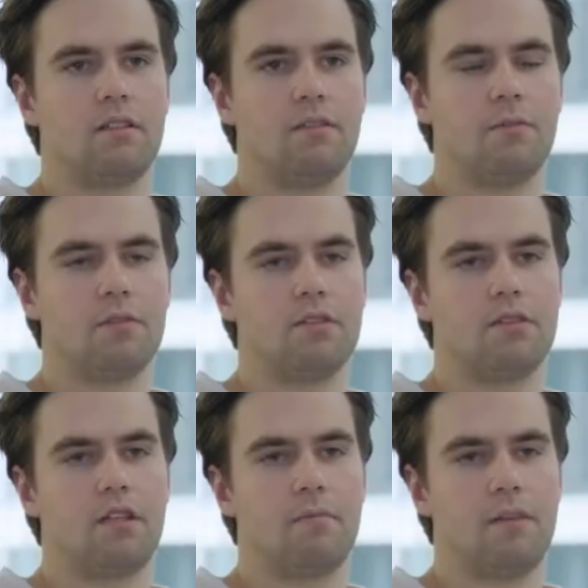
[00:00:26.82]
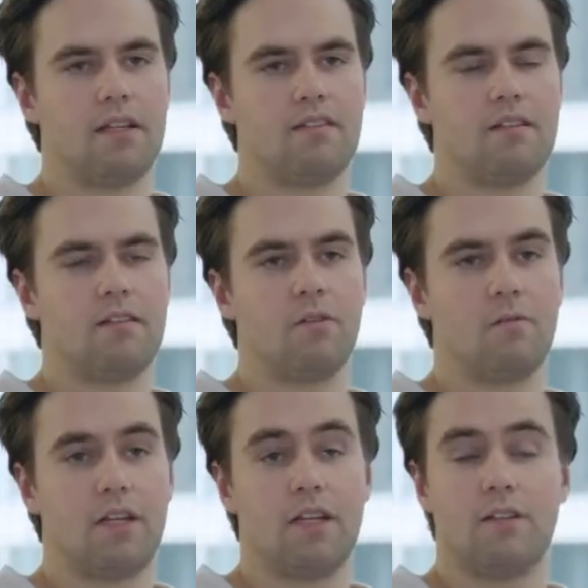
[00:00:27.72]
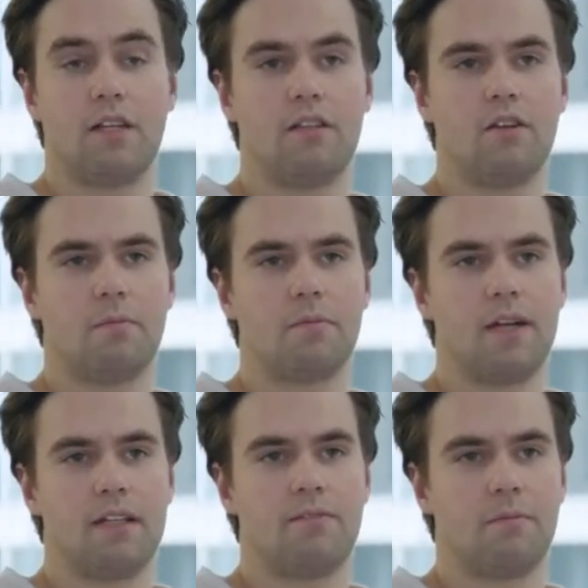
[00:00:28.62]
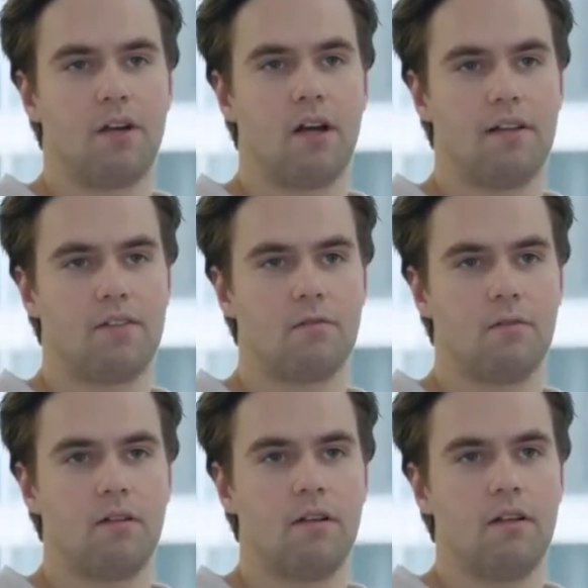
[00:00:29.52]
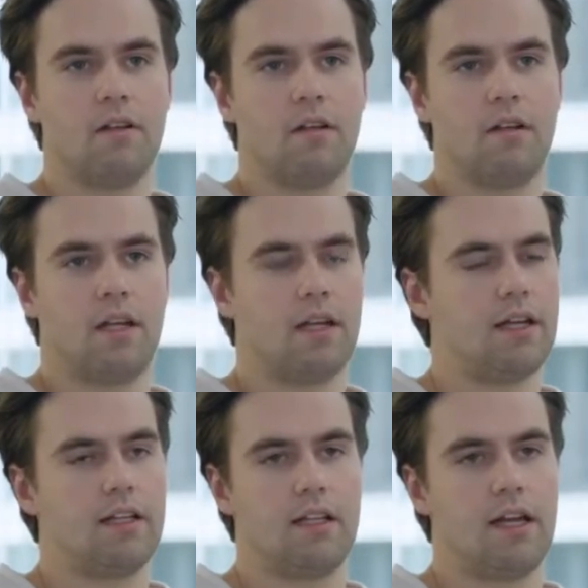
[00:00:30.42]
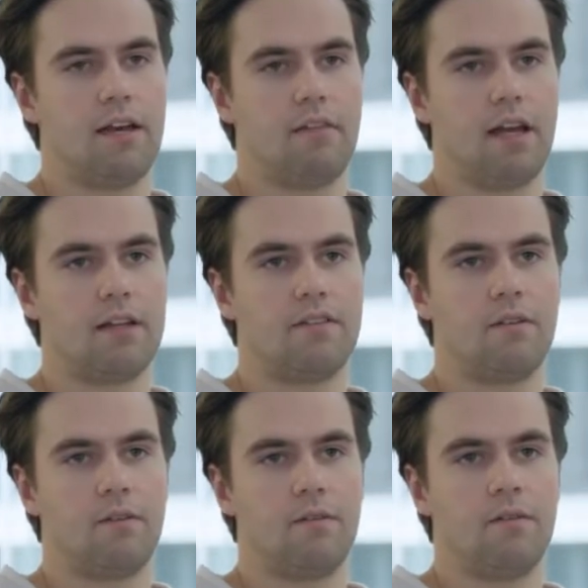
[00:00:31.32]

If you want to study medicine in Norway, you need top grades from your high school, and I didn't have that, so